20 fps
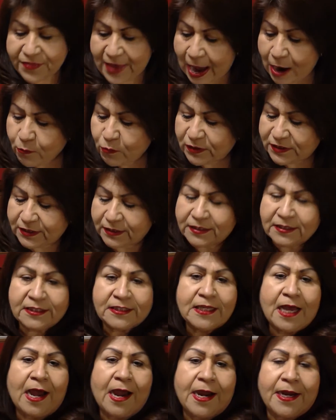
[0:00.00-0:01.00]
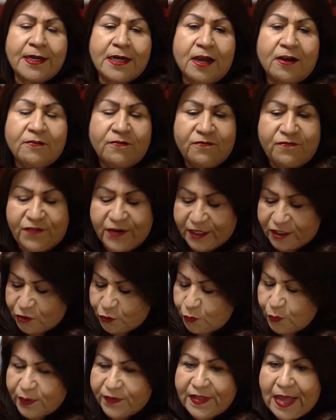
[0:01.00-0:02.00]
That was a sign of
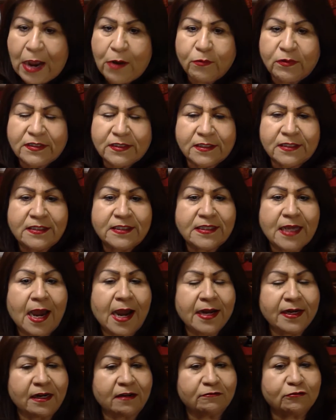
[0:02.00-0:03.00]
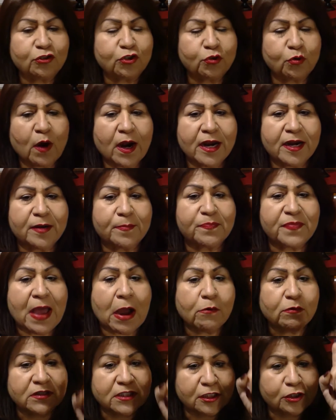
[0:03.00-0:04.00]
victory. That was a sign of triumph.
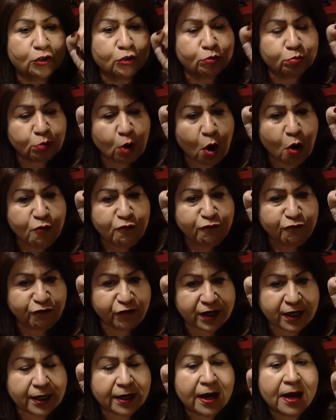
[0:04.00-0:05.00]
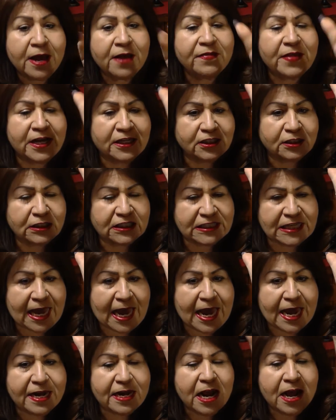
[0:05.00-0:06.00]
That was a trophy that
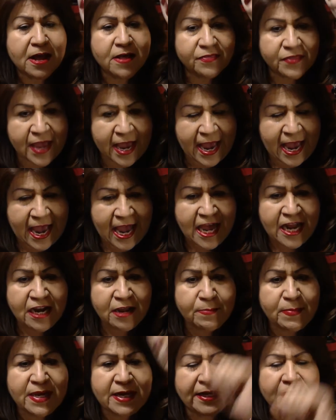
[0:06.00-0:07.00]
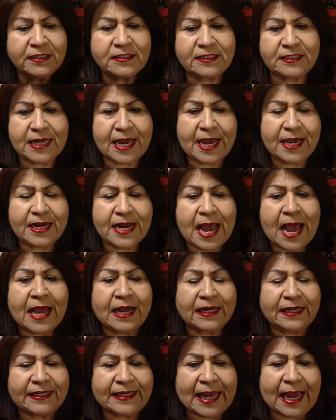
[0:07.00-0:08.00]
said the enemy is dead
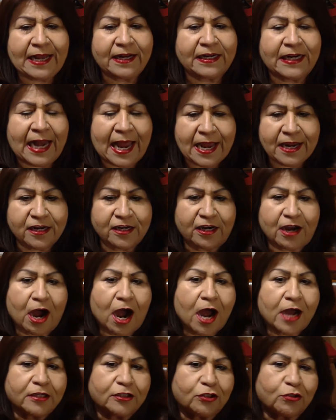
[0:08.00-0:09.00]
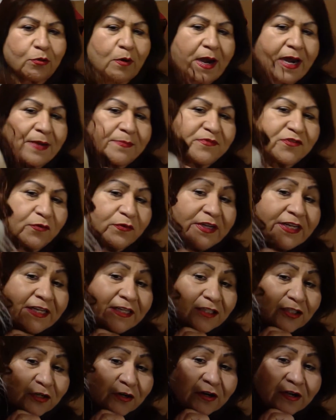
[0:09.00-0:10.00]
and get, let God triumph. So
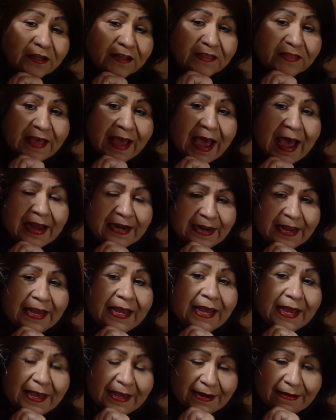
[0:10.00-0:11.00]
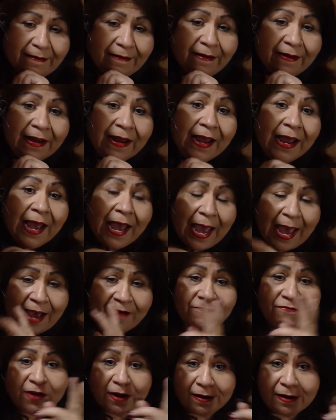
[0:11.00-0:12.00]
he took that head
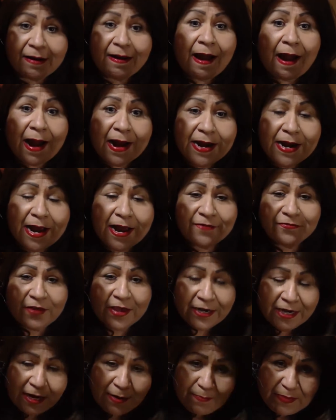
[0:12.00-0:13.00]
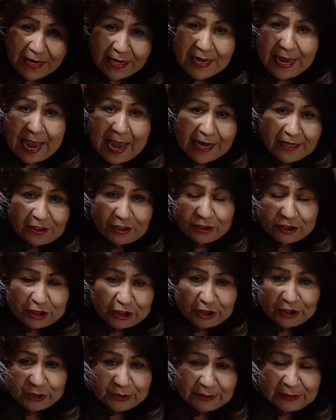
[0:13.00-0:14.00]
of Goliath and he began to
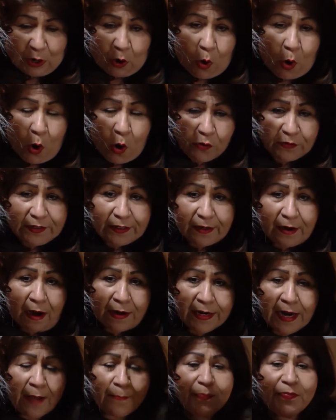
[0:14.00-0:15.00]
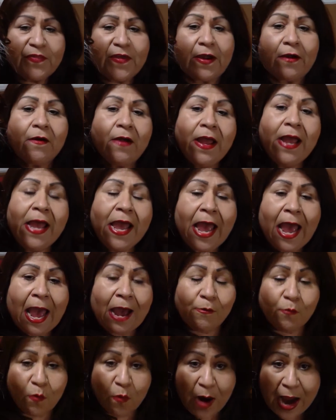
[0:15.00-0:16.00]
just hold it on up there.
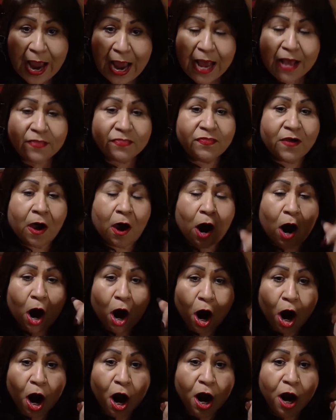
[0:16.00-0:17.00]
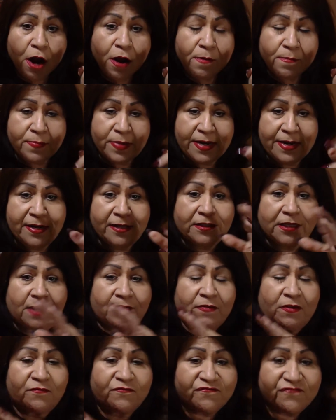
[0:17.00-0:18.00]
And when the armies
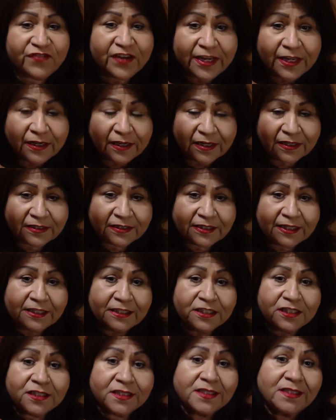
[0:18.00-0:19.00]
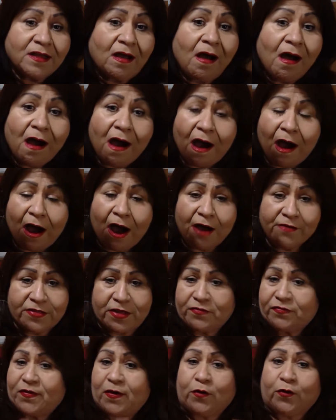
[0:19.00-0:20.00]
of the Philistines saw
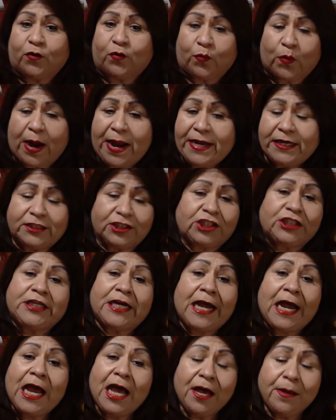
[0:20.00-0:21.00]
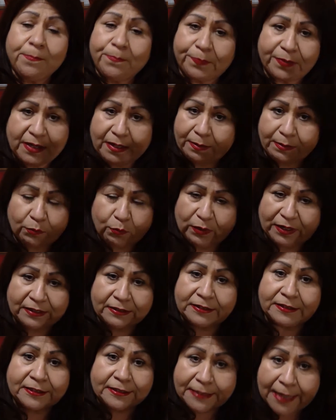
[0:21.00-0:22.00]
that their great champion
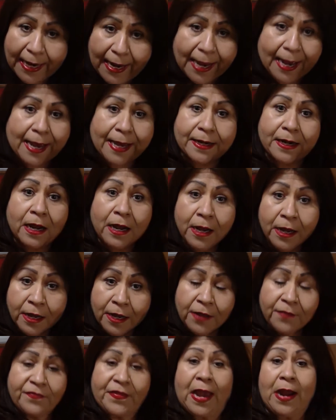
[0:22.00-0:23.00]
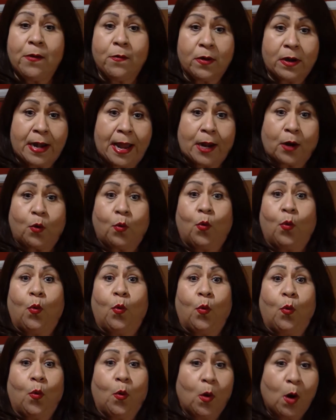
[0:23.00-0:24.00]
was dead, they were like,
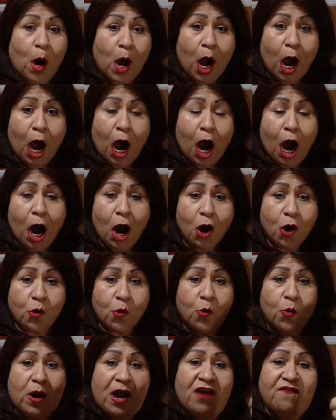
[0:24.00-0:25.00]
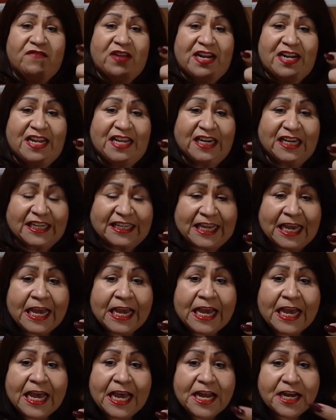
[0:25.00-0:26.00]
whoa, if a little
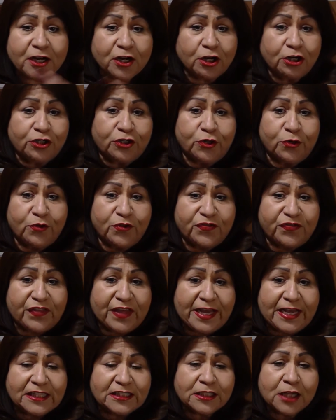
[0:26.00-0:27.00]
kid could do this,